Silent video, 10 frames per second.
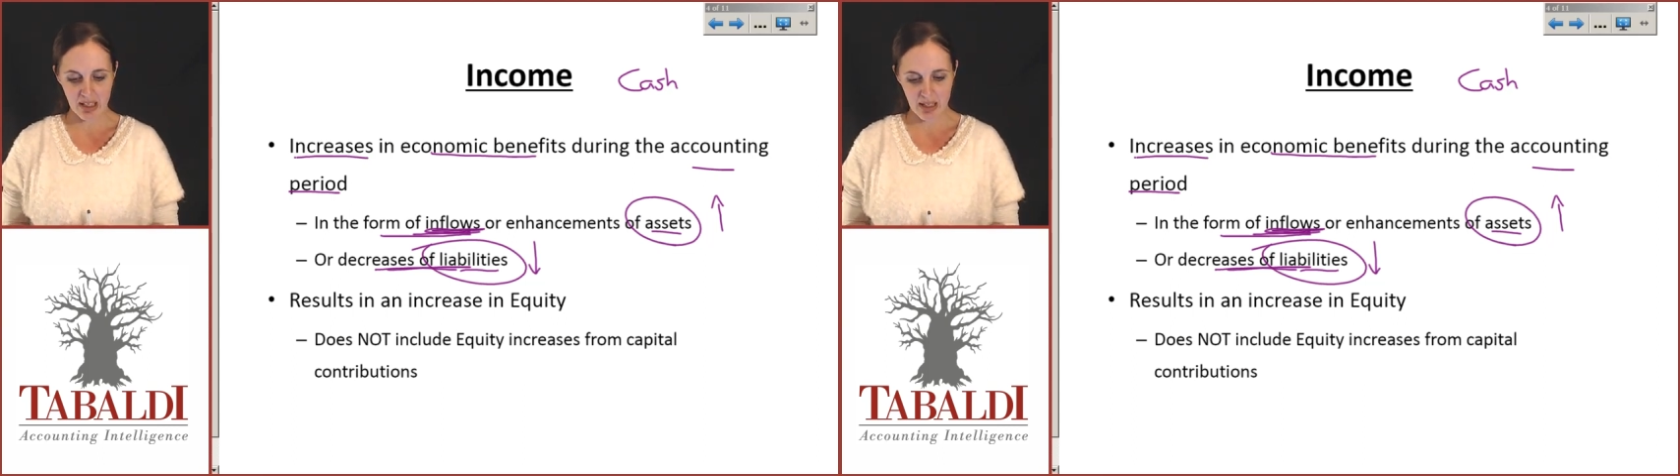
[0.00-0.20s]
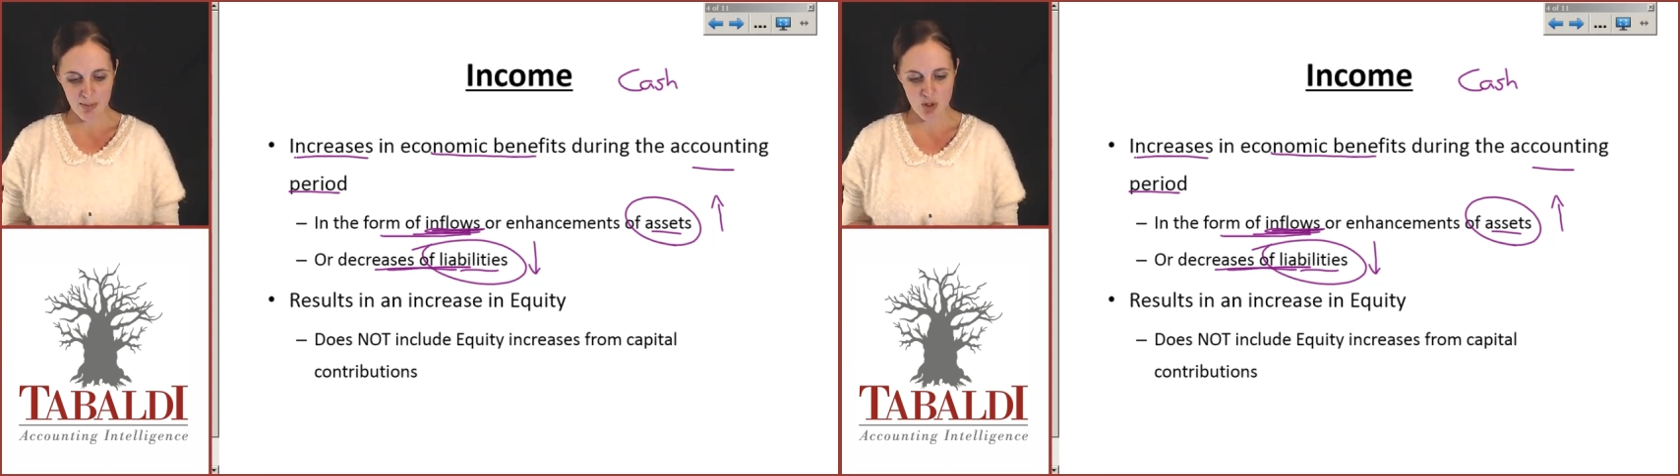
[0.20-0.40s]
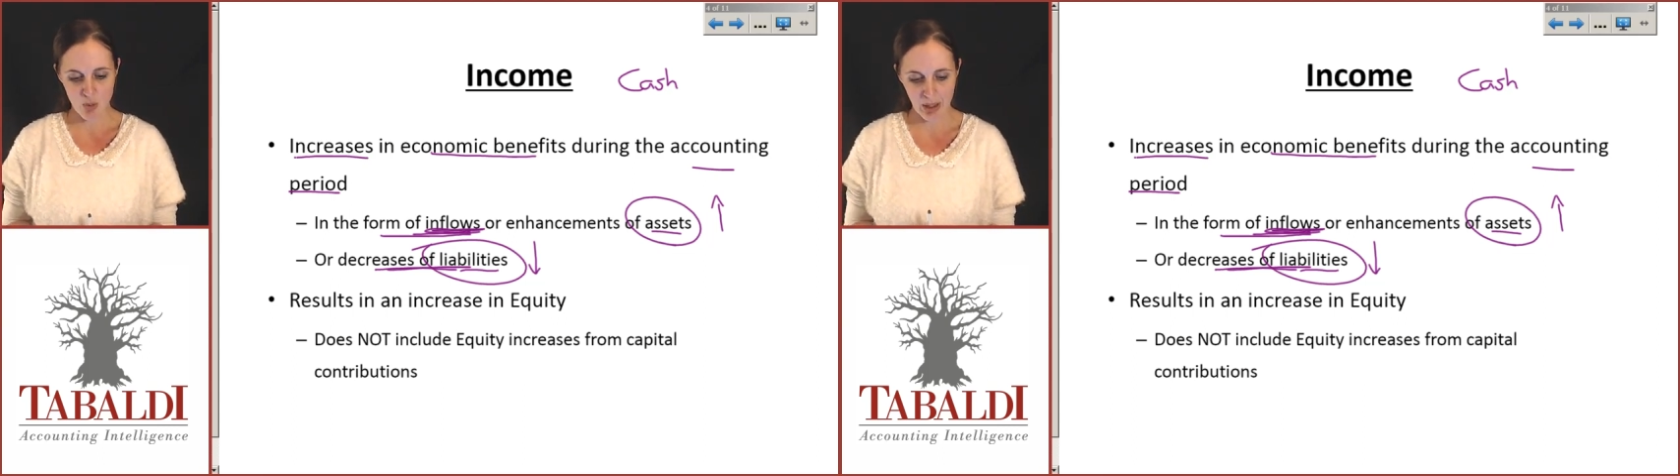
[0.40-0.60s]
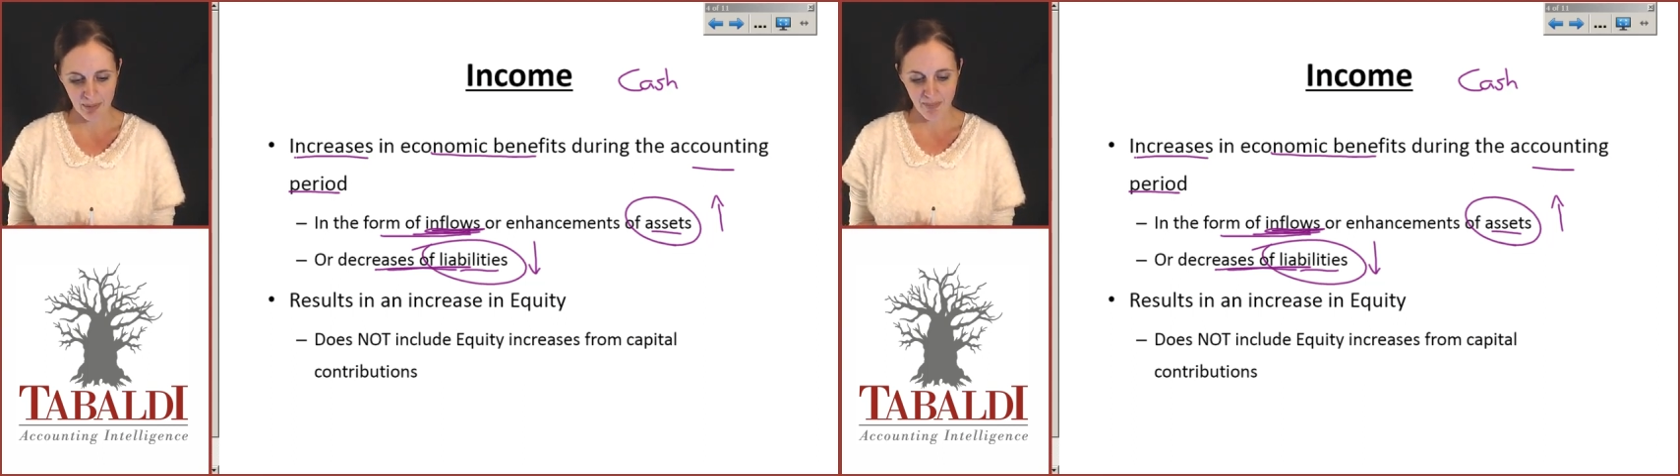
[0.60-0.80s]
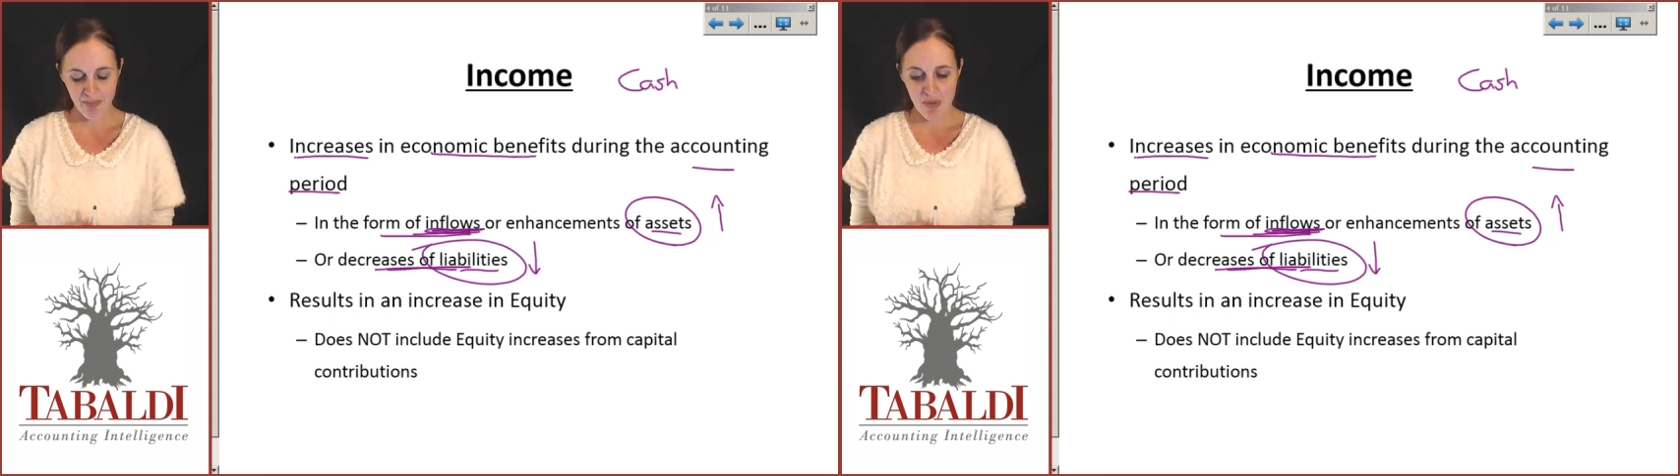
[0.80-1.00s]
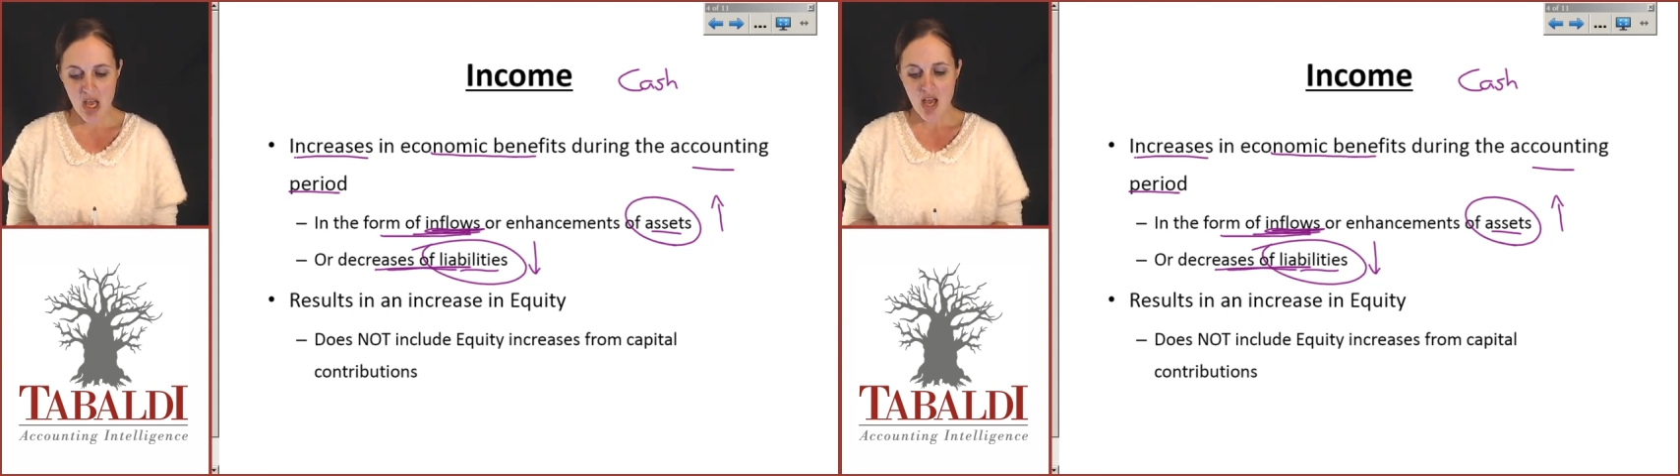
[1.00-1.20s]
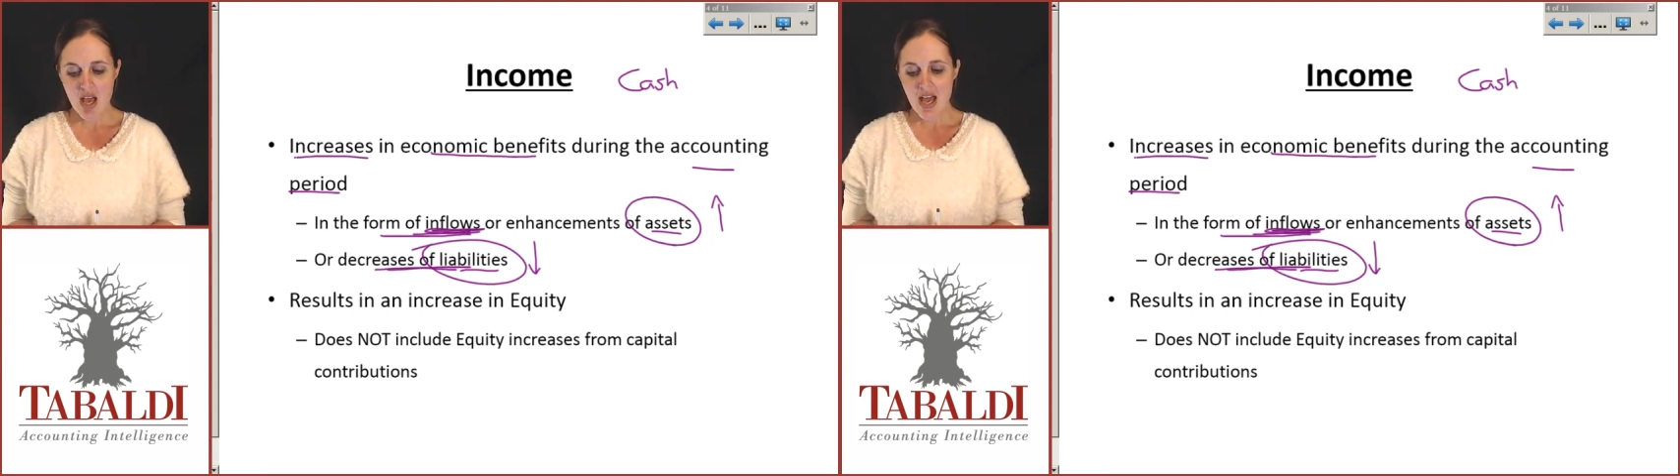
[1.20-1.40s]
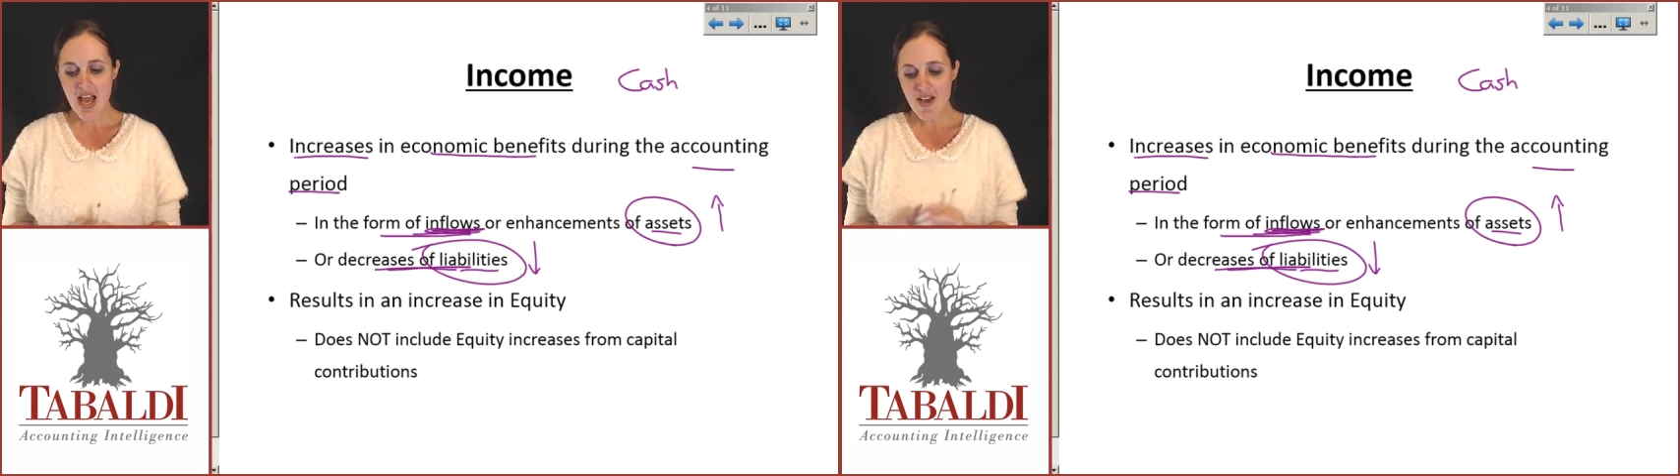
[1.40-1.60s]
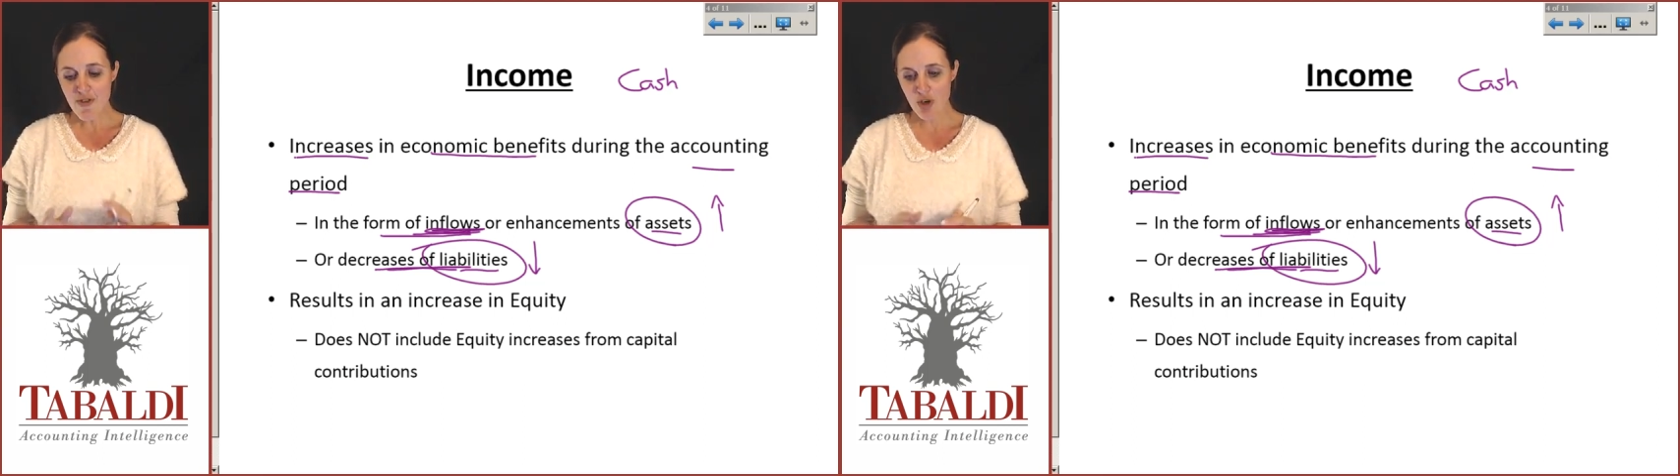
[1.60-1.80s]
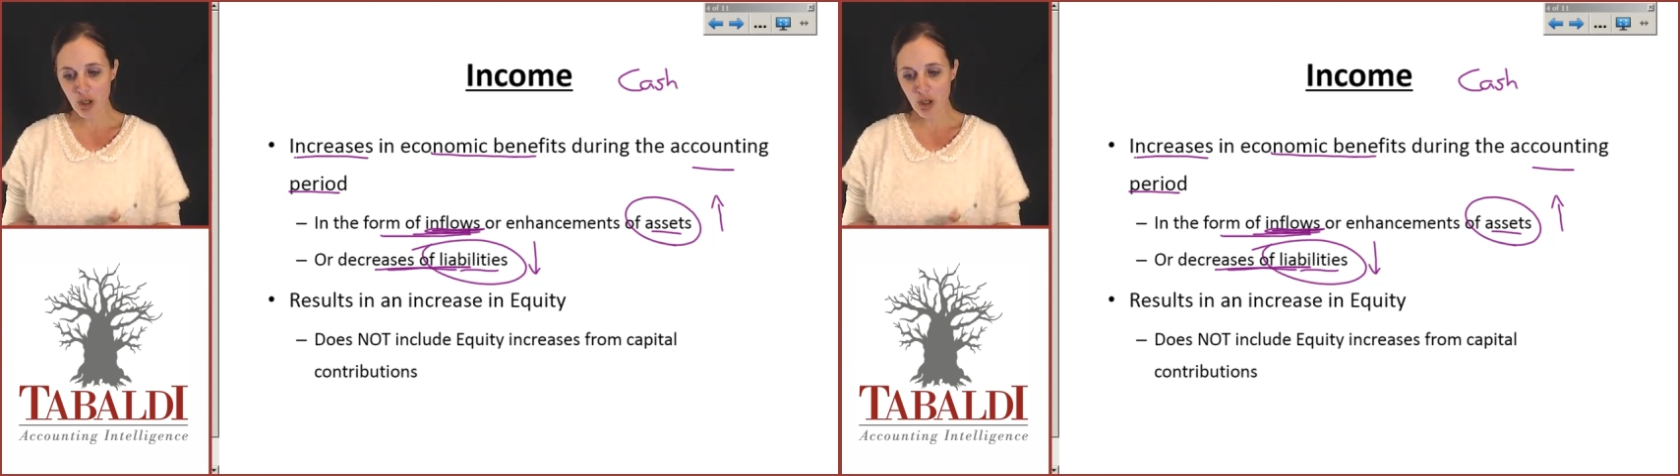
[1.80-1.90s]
income as well. If